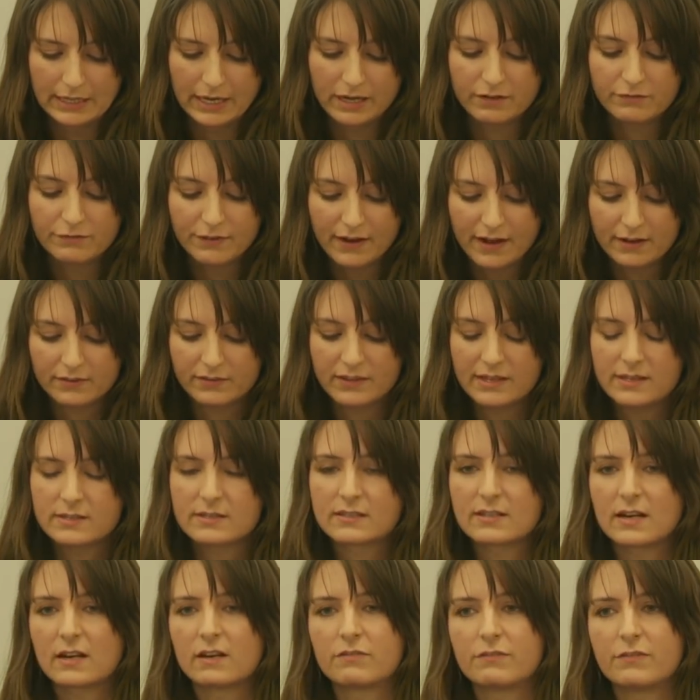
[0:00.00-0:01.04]
In fact,
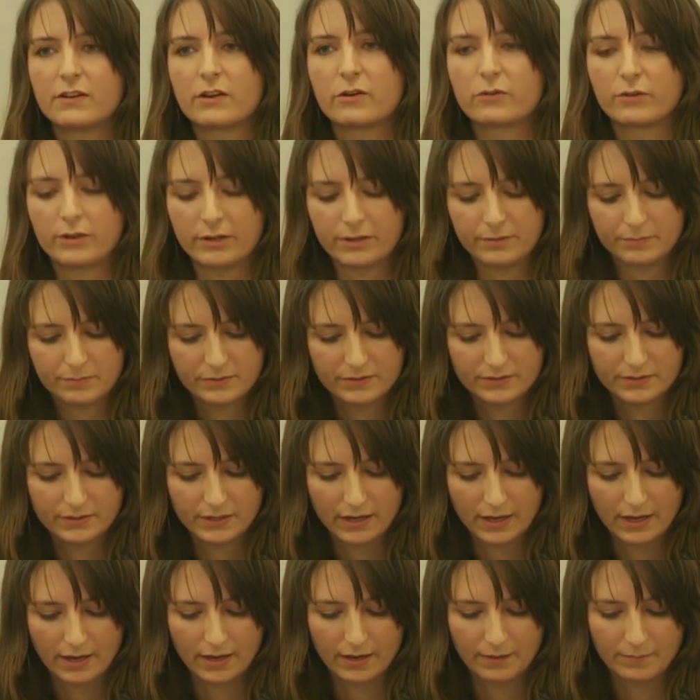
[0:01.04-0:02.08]
these Salafi groups
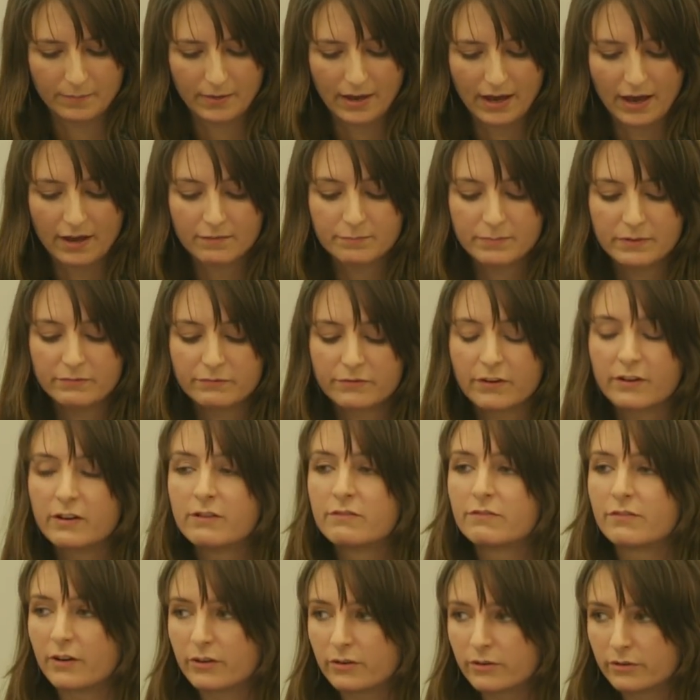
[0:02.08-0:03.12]
have been very
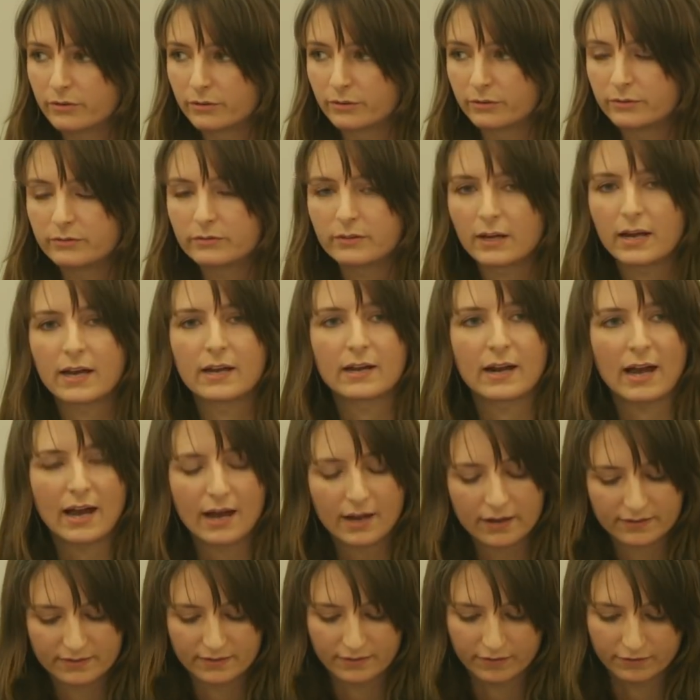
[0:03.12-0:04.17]
vocal and
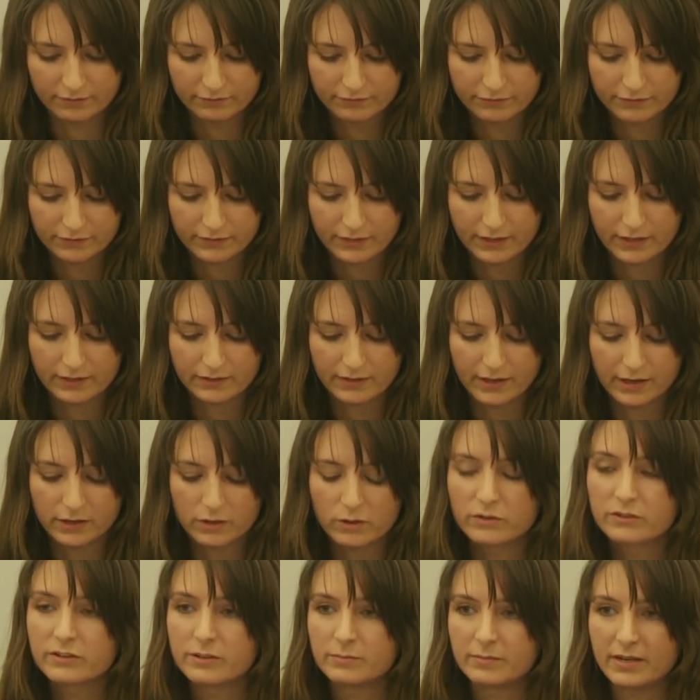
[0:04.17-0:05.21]
active in their
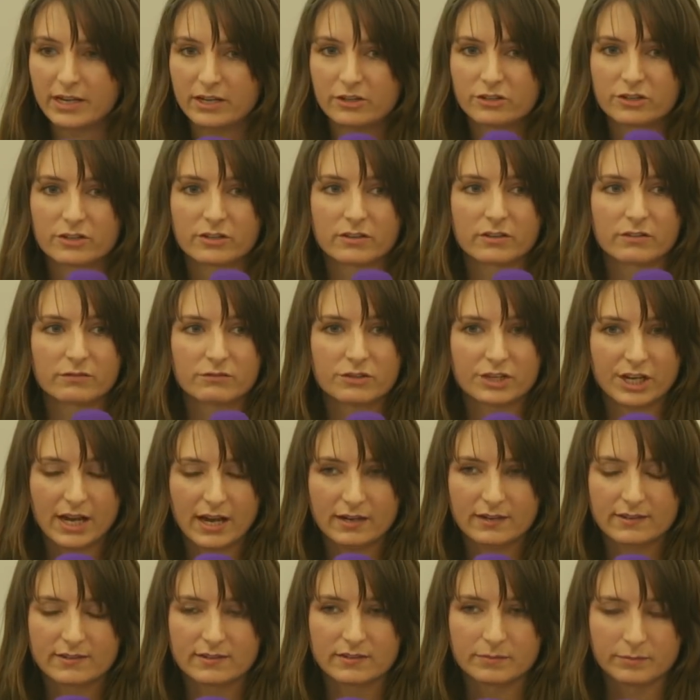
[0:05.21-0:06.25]
condemnation of
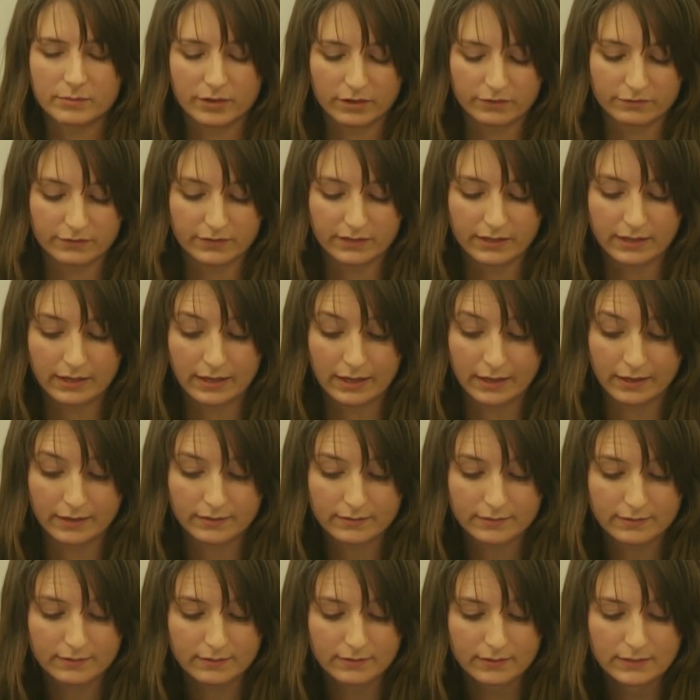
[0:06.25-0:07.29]
jihadism over the
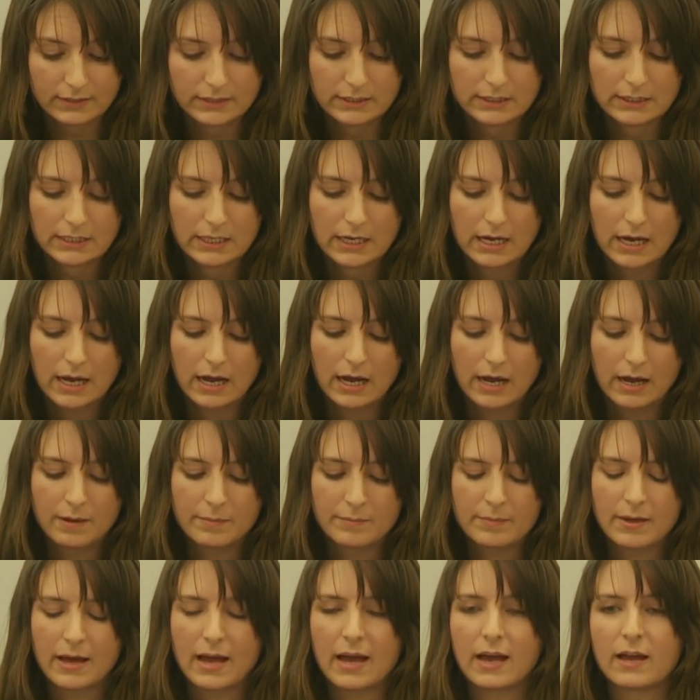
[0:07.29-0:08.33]
years.
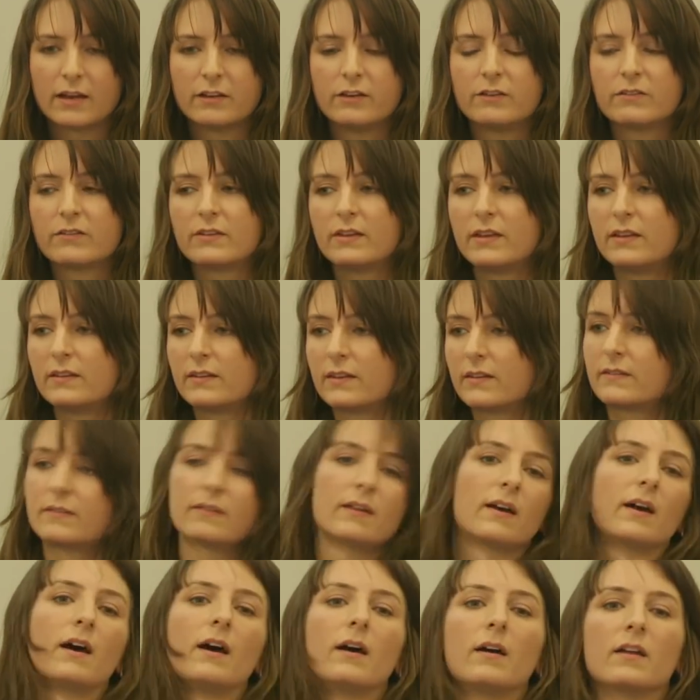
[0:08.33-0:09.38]
And you've seen this
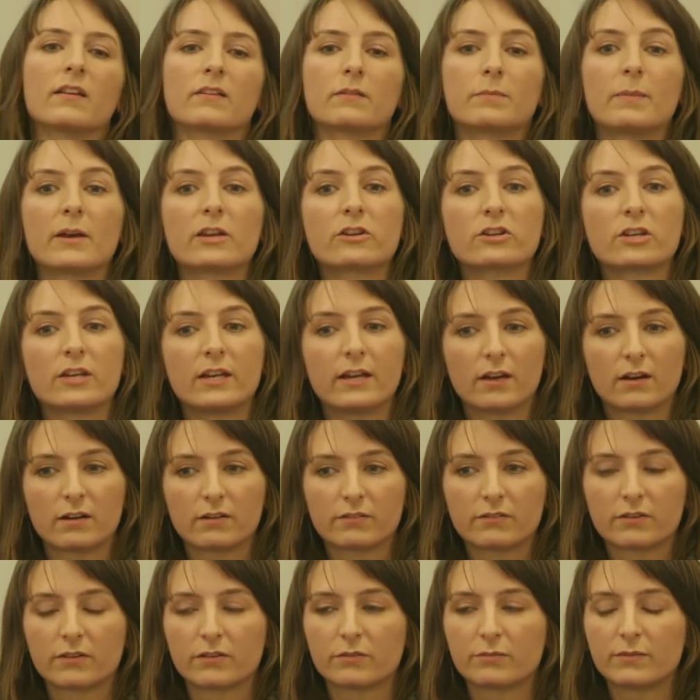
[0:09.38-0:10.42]
especially
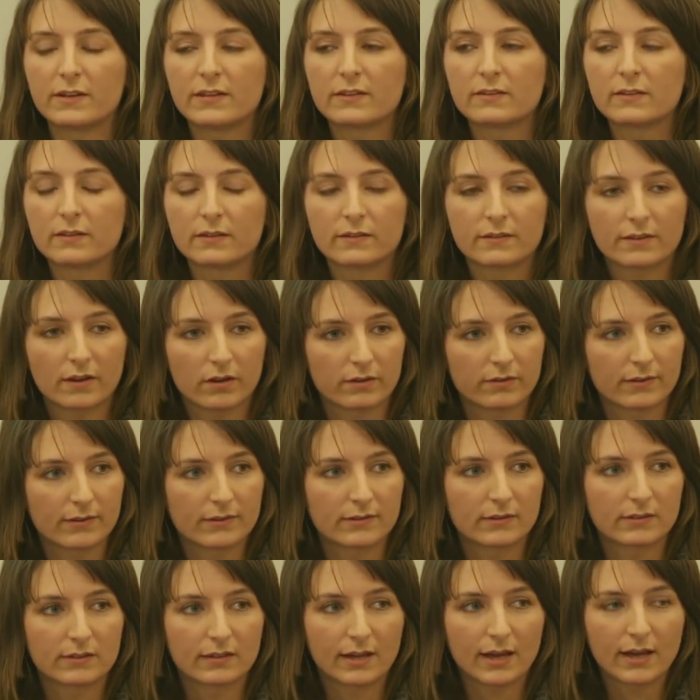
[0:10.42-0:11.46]
after the recent
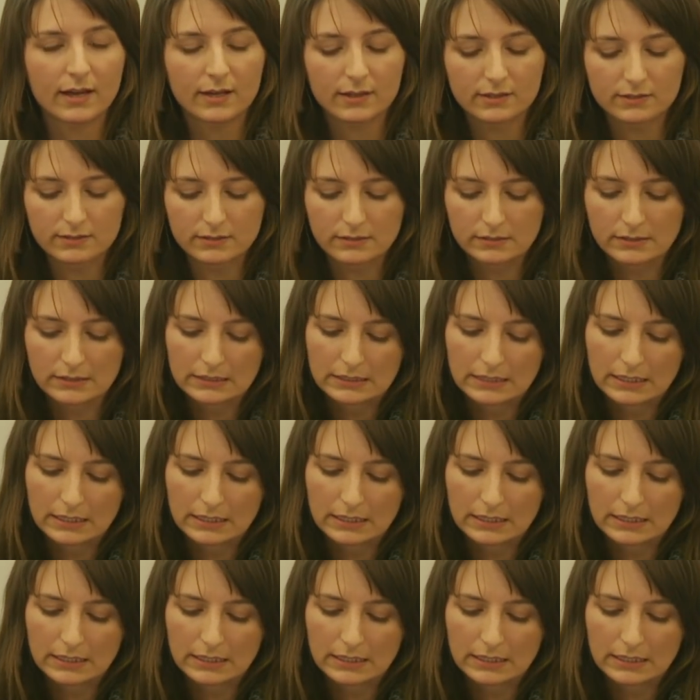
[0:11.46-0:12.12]
terrorist attacks.